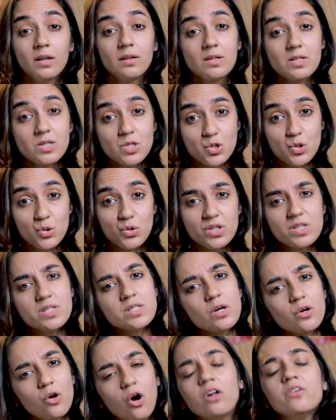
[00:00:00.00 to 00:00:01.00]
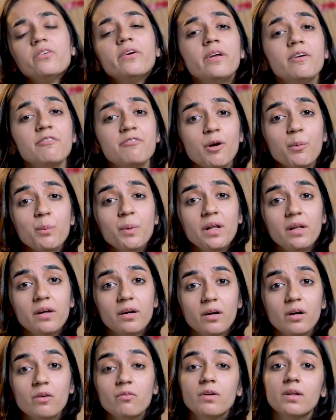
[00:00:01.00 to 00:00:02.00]
The students are already
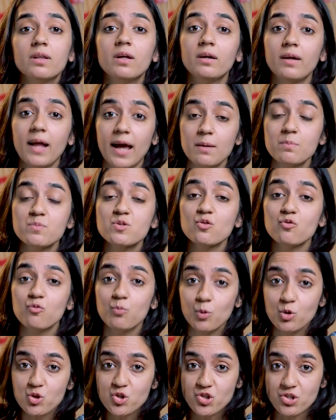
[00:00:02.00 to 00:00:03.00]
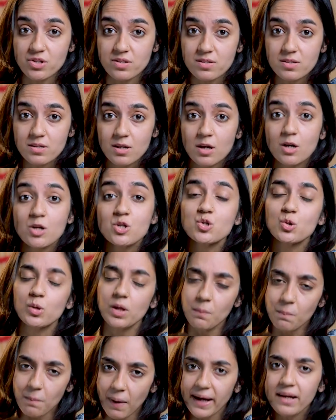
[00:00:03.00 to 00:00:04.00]
familiar with the types of motions, so they
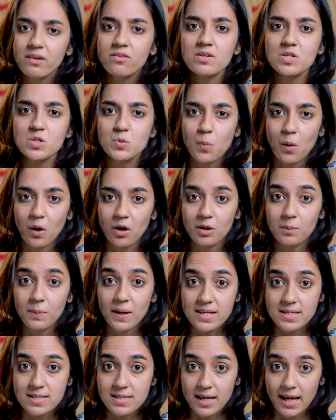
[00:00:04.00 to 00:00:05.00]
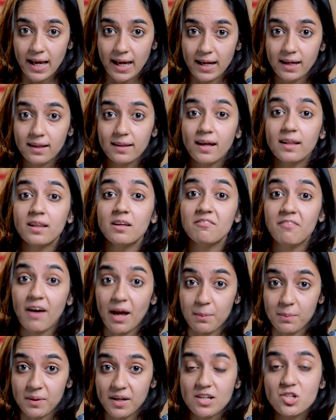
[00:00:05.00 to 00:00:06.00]
might respond by saying that the
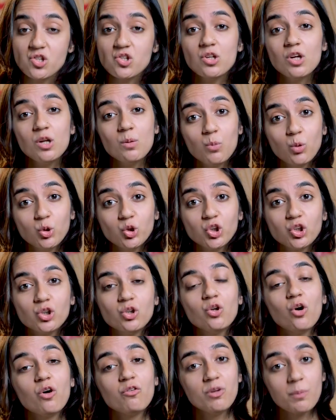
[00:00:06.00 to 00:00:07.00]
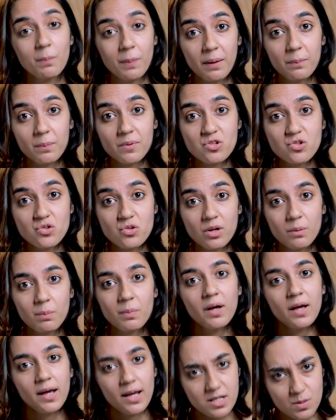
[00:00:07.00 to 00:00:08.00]
vibrational motion of the paper strip
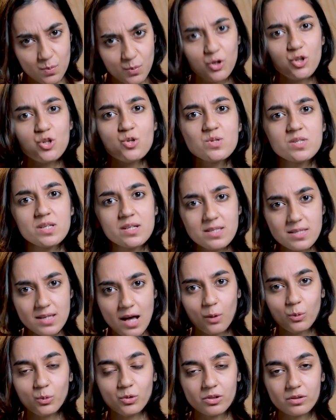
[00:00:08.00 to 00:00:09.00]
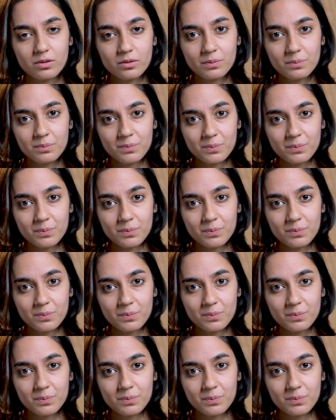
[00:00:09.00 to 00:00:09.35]
is producing sound.